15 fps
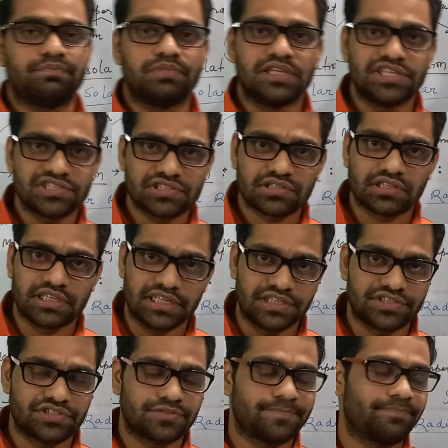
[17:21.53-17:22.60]
place
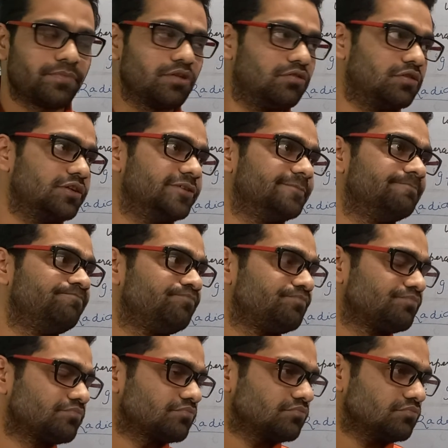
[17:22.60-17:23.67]
gets. Okay,
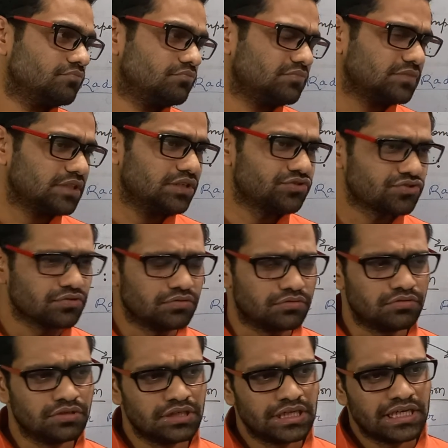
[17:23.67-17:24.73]

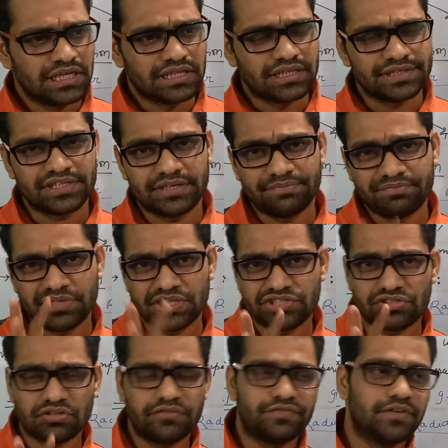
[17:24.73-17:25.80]
so the
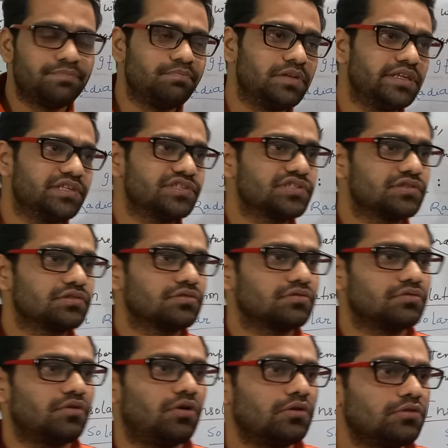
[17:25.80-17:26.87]
temperature of a place
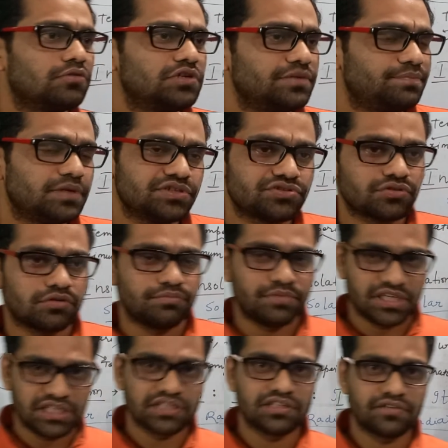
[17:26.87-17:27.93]
although depends on
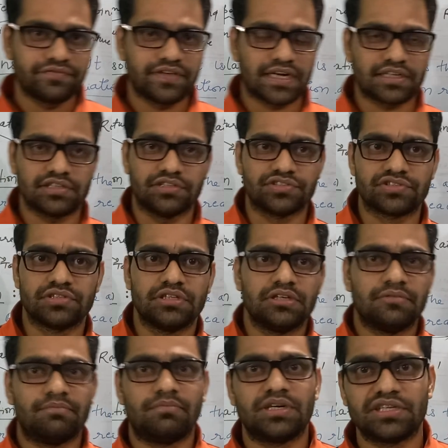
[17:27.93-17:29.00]
many other factors,
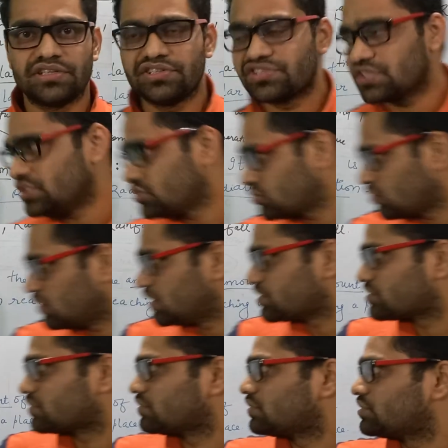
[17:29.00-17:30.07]
but this
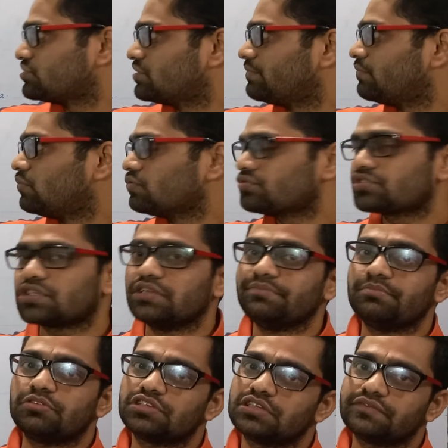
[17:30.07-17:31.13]
insolation is the most
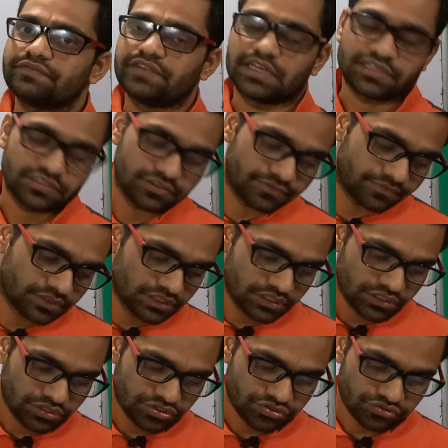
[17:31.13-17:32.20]
important factor.
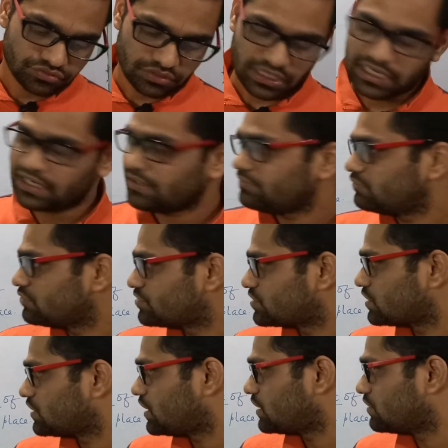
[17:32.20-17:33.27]
So I would
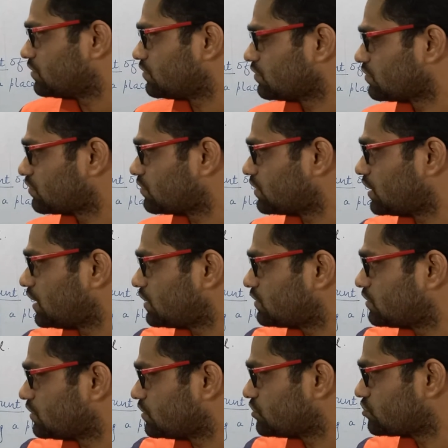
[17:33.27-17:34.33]
say rather
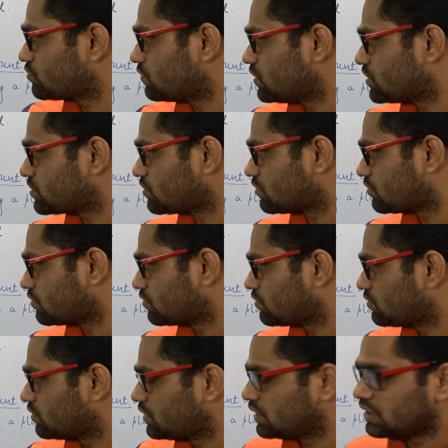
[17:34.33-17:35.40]
that insolation
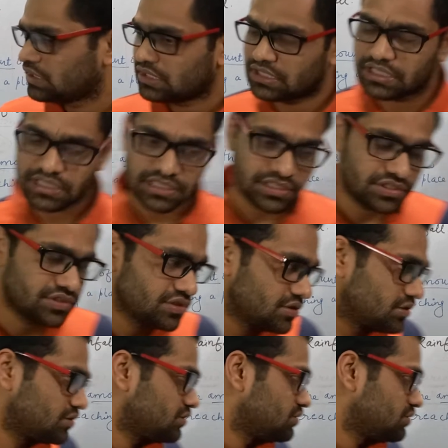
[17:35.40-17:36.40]
is